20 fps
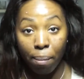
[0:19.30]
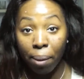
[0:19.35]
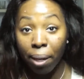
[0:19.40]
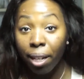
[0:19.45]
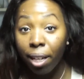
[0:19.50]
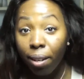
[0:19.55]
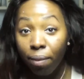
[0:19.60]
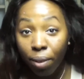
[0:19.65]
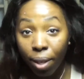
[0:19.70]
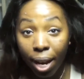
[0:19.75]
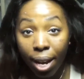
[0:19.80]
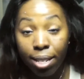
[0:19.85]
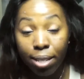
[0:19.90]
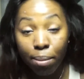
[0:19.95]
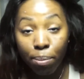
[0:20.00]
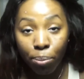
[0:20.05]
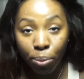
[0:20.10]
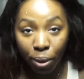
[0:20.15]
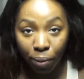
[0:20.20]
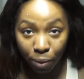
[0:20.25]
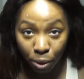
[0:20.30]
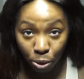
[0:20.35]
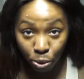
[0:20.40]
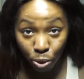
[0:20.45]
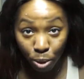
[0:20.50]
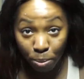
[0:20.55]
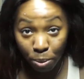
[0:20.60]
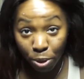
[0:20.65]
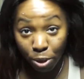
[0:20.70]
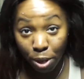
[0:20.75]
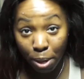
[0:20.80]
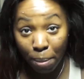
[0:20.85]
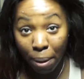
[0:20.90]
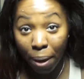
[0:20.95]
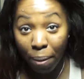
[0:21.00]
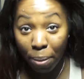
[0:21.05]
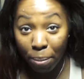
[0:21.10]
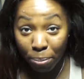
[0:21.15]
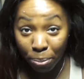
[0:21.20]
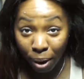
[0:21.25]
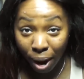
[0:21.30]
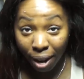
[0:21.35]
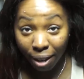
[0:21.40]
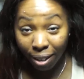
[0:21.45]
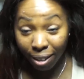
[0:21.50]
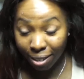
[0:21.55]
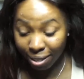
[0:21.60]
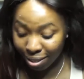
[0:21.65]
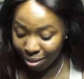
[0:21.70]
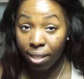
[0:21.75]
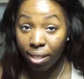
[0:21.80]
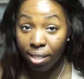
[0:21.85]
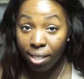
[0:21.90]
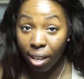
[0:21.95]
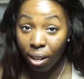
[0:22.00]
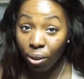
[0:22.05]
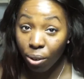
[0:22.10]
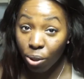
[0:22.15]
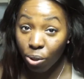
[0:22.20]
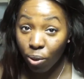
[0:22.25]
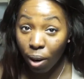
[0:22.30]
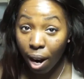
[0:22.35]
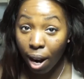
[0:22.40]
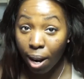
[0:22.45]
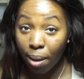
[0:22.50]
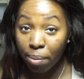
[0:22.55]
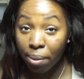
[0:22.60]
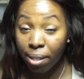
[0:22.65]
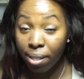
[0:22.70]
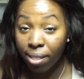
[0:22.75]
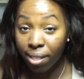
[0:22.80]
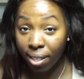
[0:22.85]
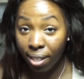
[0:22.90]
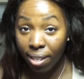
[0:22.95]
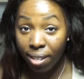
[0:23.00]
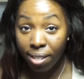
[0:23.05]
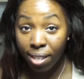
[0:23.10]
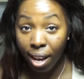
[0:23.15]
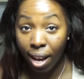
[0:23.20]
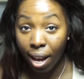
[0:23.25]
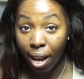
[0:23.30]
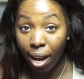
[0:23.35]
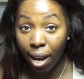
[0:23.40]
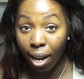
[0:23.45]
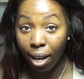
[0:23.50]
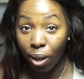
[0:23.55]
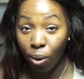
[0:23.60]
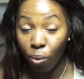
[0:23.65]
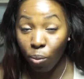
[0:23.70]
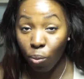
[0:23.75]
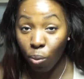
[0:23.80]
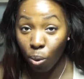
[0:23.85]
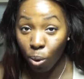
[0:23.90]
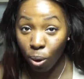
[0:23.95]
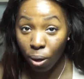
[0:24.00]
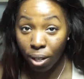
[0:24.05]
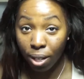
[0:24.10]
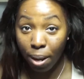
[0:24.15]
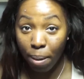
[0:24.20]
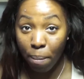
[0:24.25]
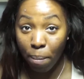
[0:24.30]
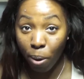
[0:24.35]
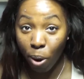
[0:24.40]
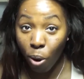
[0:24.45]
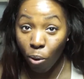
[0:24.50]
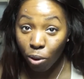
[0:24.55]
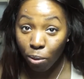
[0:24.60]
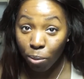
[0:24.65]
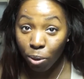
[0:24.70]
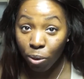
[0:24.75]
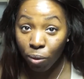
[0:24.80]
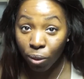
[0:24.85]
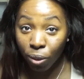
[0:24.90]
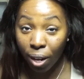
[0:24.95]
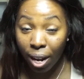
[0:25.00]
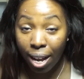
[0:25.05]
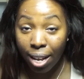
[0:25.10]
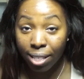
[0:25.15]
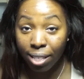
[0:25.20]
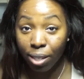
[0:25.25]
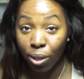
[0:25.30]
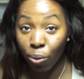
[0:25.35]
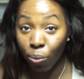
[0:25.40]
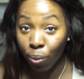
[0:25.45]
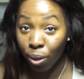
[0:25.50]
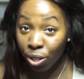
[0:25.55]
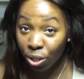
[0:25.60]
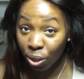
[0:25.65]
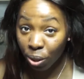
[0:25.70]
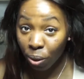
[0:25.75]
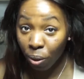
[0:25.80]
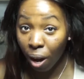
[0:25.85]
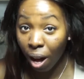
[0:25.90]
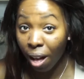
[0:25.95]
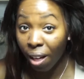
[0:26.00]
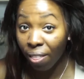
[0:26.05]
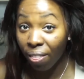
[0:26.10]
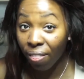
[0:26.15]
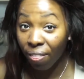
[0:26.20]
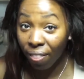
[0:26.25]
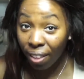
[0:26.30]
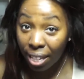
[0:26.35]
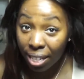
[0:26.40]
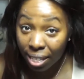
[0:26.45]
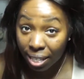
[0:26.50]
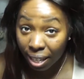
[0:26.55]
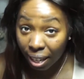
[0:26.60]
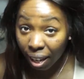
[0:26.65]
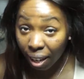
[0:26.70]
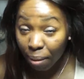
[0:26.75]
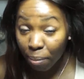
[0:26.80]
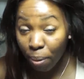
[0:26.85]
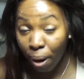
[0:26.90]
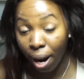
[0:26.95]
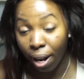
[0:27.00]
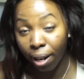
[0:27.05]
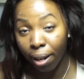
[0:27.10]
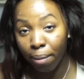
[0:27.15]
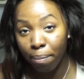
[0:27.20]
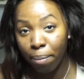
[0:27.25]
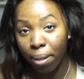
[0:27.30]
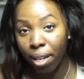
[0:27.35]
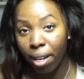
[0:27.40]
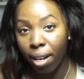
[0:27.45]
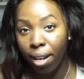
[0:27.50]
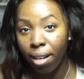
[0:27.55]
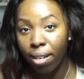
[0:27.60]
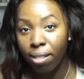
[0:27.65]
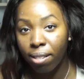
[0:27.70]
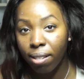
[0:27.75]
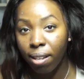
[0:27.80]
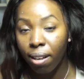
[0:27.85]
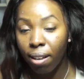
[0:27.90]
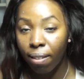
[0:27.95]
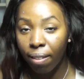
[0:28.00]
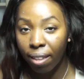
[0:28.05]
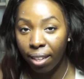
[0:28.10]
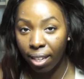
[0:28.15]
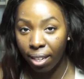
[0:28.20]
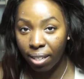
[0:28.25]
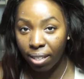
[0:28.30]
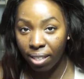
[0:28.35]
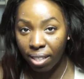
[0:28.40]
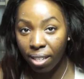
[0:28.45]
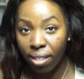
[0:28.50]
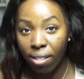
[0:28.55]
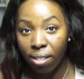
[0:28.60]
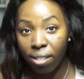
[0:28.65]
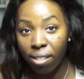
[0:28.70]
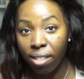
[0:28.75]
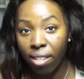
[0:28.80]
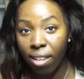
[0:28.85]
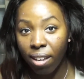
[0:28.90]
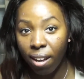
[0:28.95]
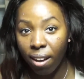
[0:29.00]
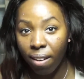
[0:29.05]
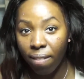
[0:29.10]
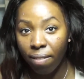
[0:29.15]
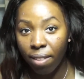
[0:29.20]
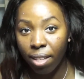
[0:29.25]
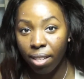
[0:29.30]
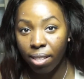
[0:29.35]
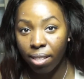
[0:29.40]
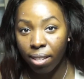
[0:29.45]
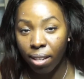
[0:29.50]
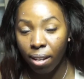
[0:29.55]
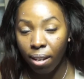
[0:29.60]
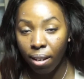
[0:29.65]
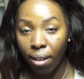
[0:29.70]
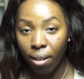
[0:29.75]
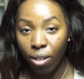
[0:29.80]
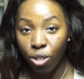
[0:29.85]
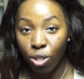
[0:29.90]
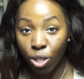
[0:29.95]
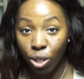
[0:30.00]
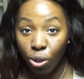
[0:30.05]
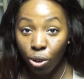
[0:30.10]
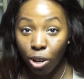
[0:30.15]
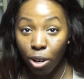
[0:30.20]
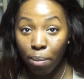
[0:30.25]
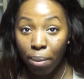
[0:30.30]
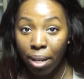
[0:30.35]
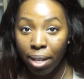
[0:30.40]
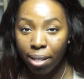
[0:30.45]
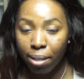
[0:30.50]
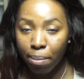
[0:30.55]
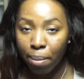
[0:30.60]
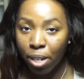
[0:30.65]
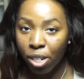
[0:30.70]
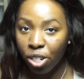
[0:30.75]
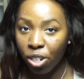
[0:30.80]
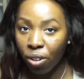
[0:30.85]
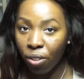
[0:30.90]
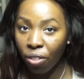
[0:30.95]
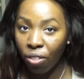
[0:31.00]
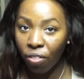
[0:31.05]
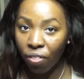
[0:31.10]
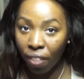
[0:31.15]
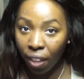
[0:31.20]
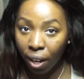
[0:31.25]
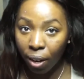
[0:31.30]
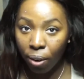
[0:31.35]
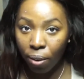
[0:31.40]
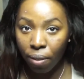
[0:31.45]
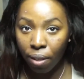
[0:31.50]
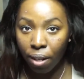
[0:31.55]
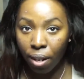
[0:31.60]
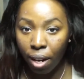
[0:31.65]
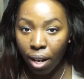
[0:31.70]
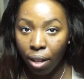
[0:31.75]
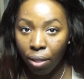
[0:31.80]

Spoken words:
I'm going to give you guys a brief description about the product. The seller describes the Skin Tag Wart and Mole Remover as an original, authentic product because the consistency of this serum is much thicker than